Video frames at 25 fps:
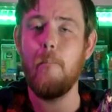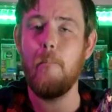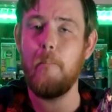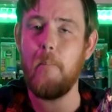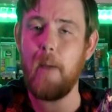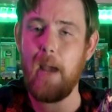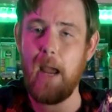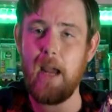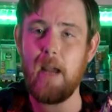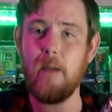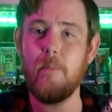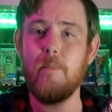
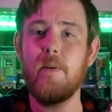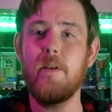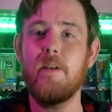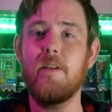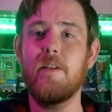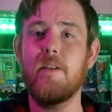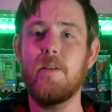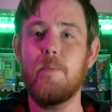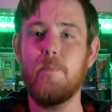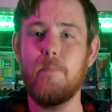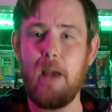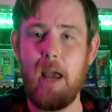baby
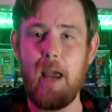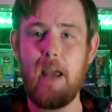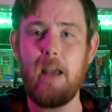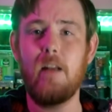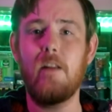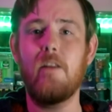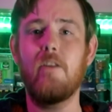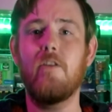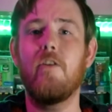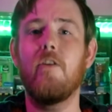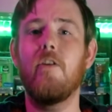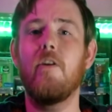
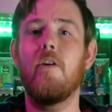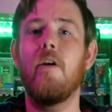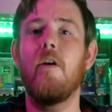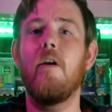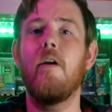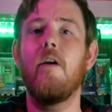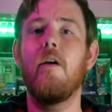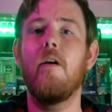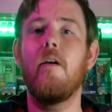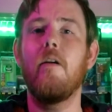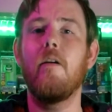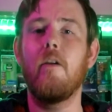Spengler
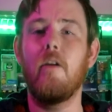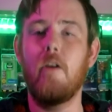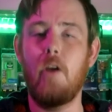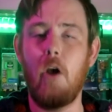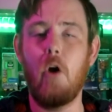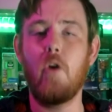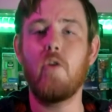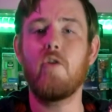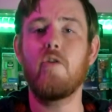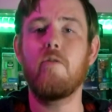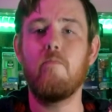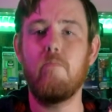
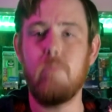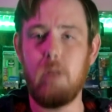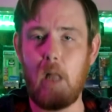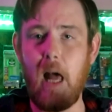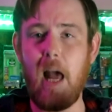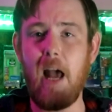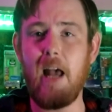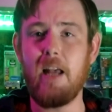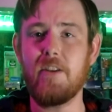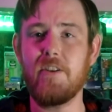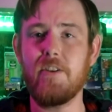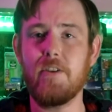Ghost
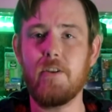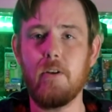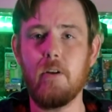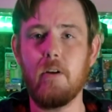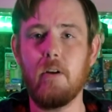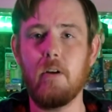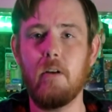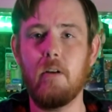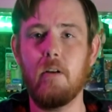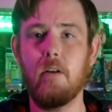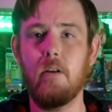Blaster.